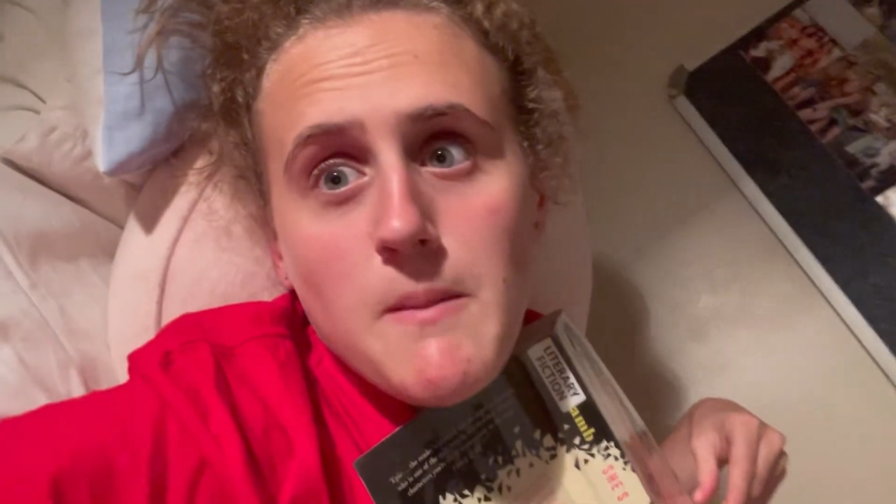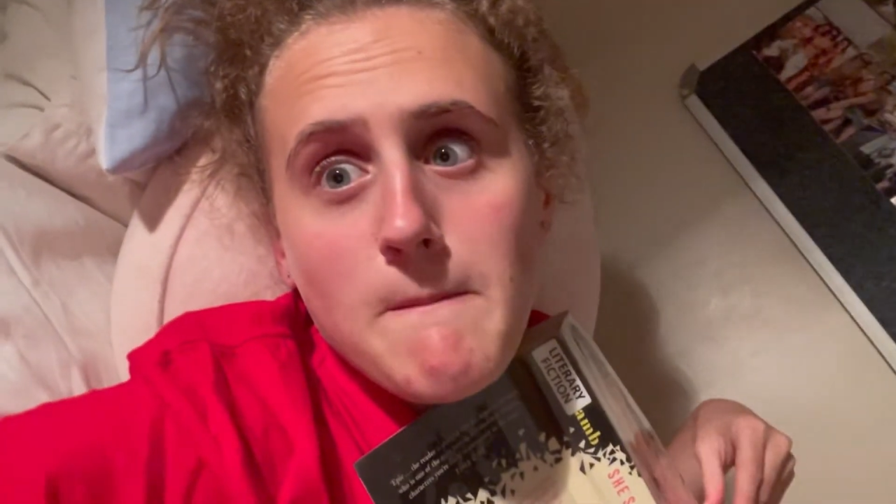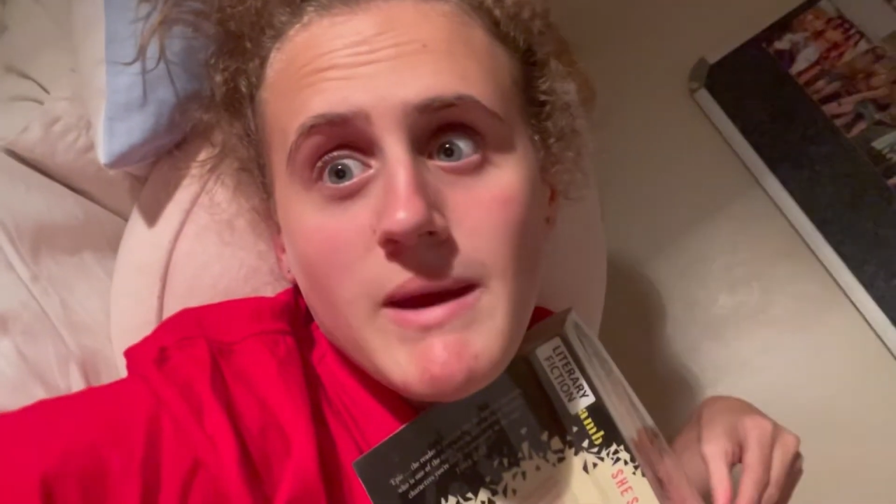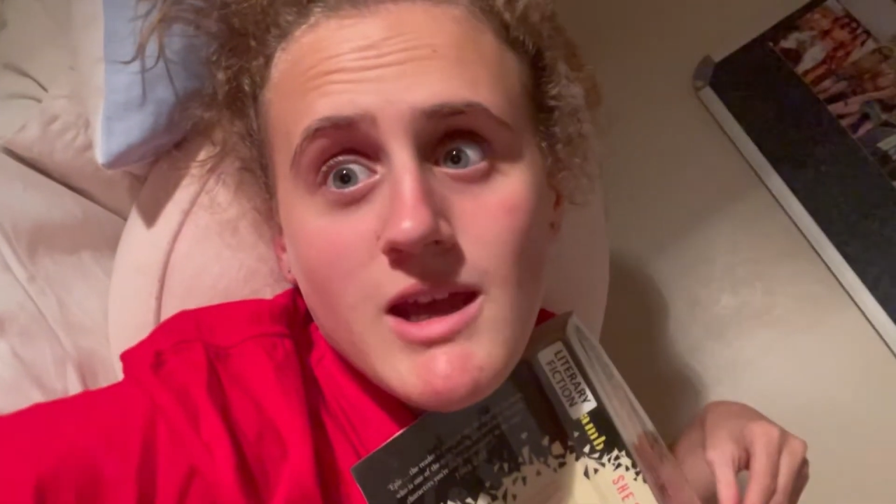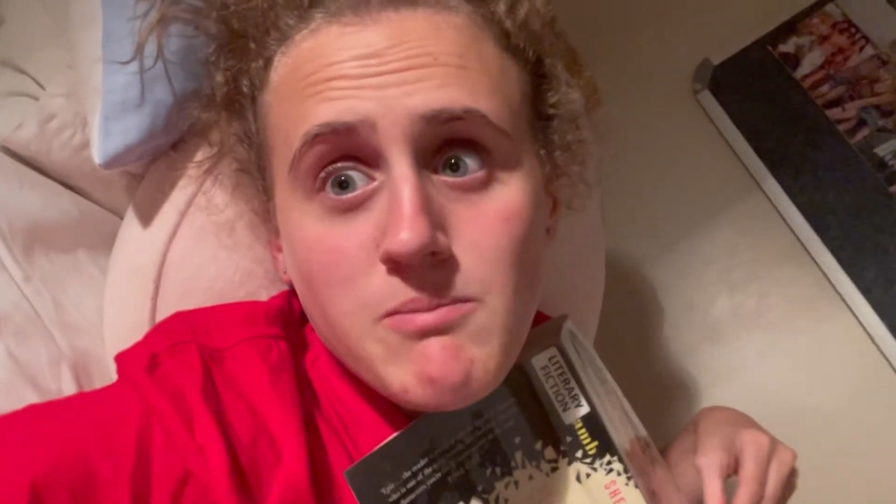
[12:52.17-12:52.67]

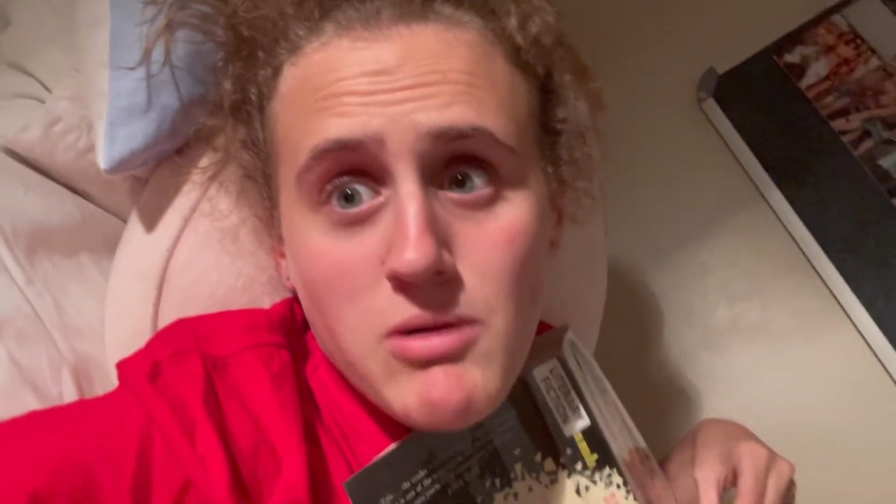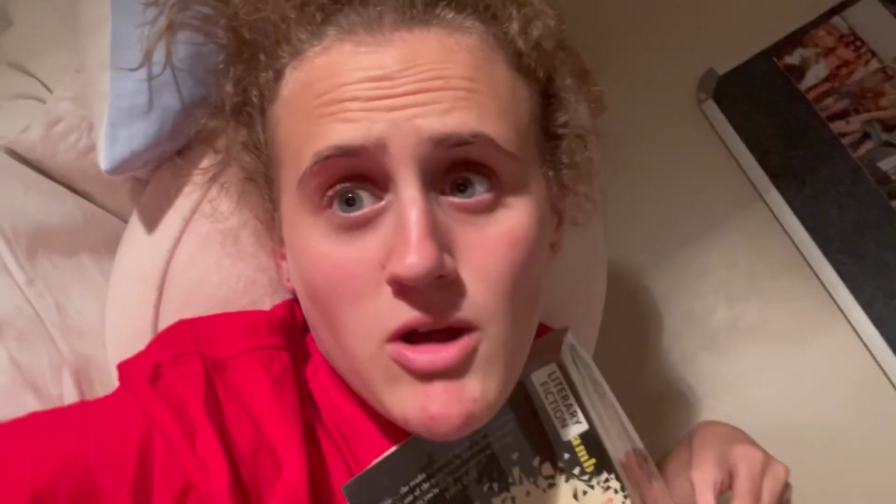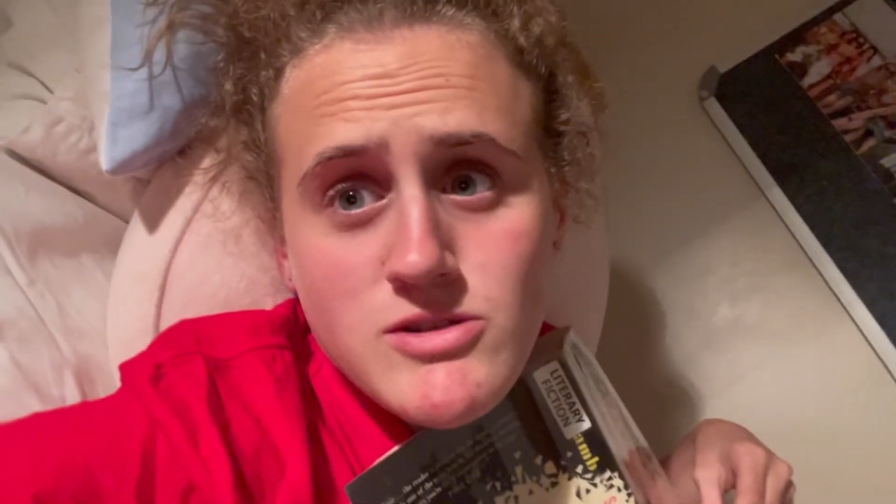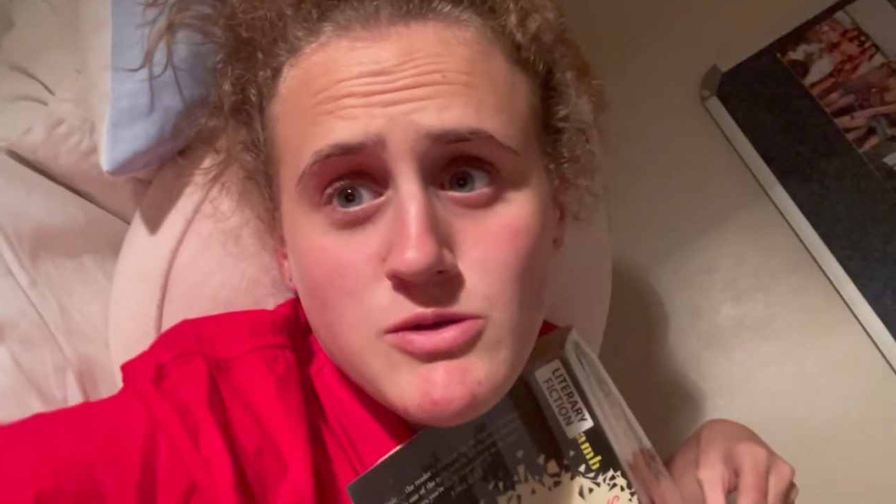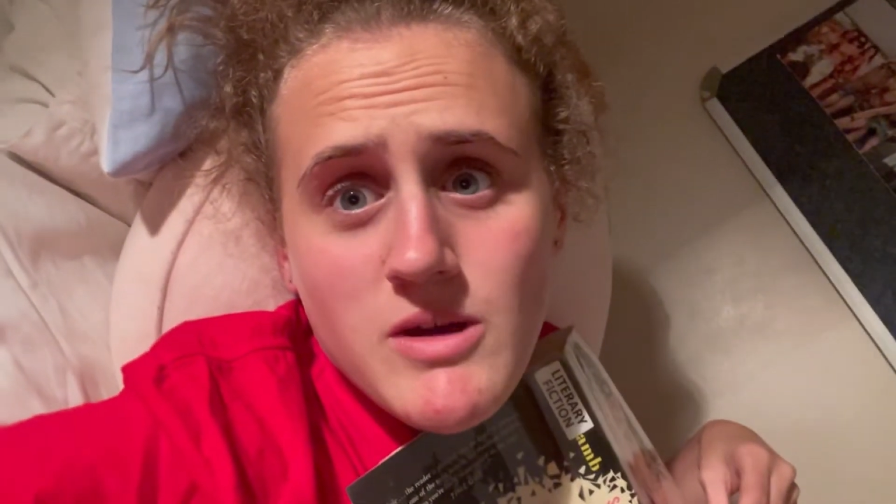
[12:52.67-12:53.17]
Big
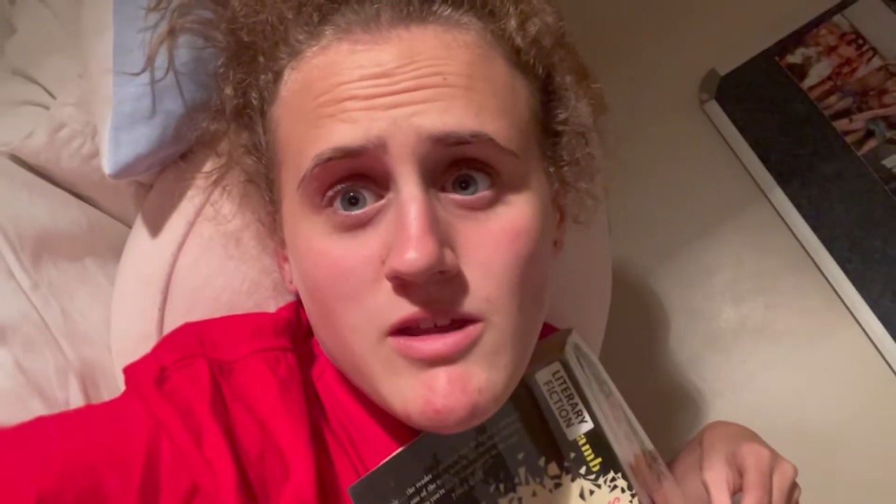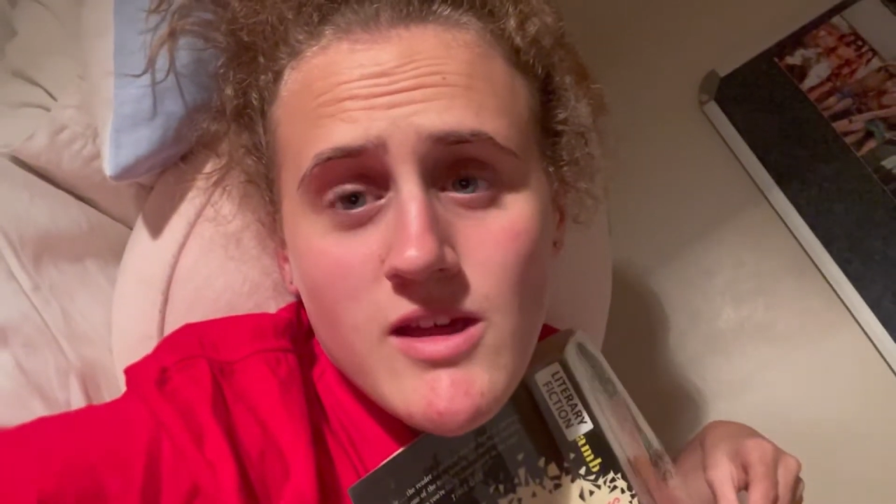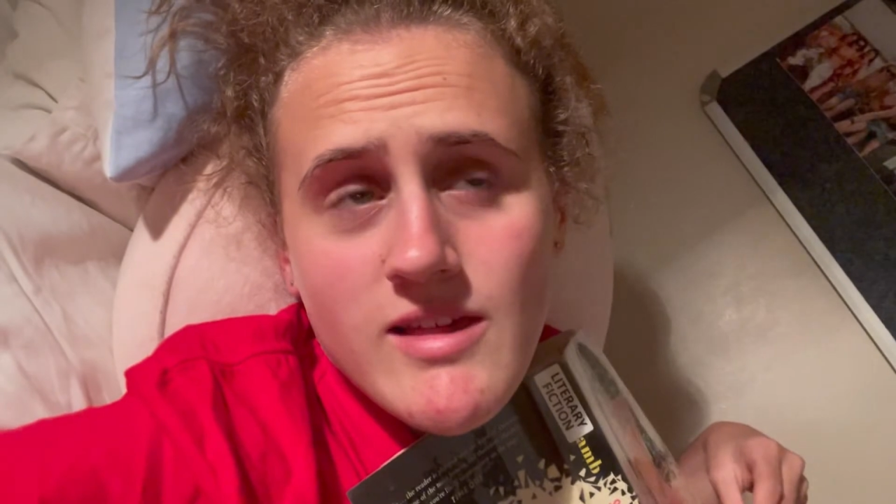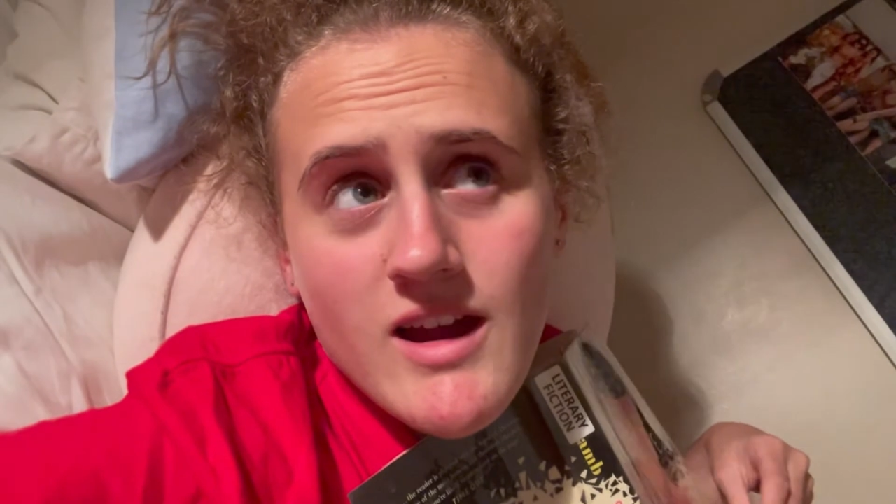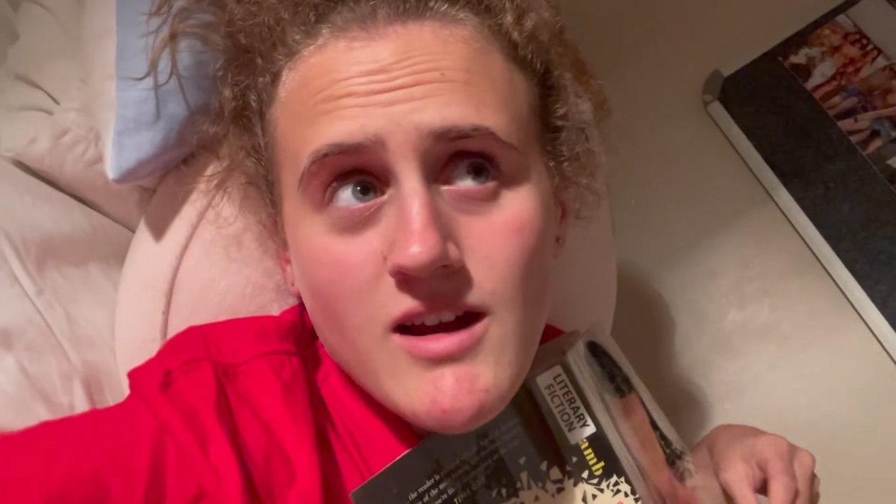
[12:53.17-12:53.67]
plot twist.
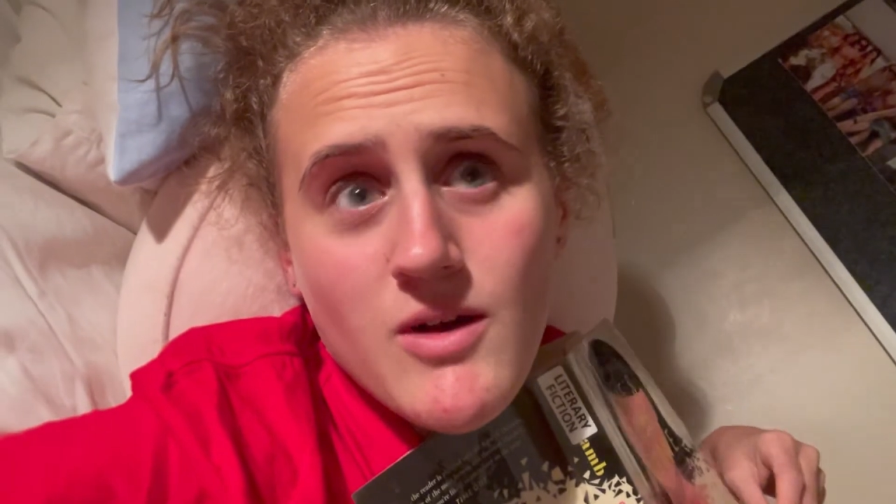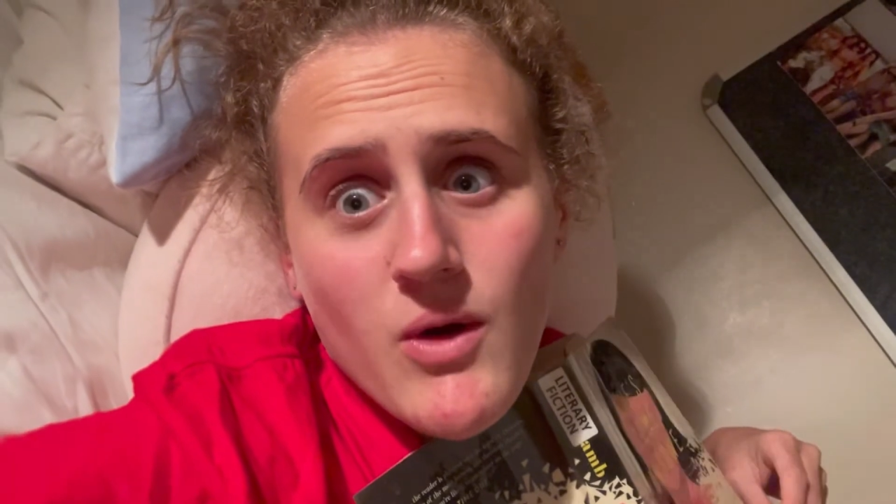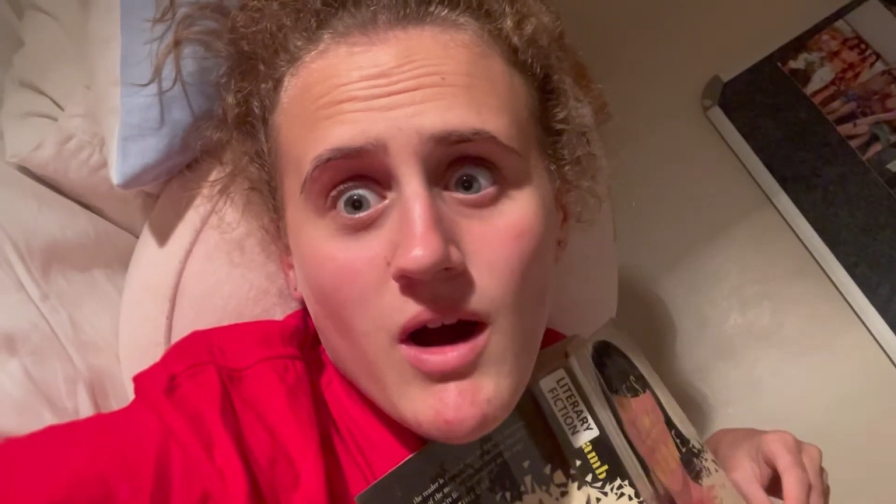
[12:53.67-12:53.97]
It's like,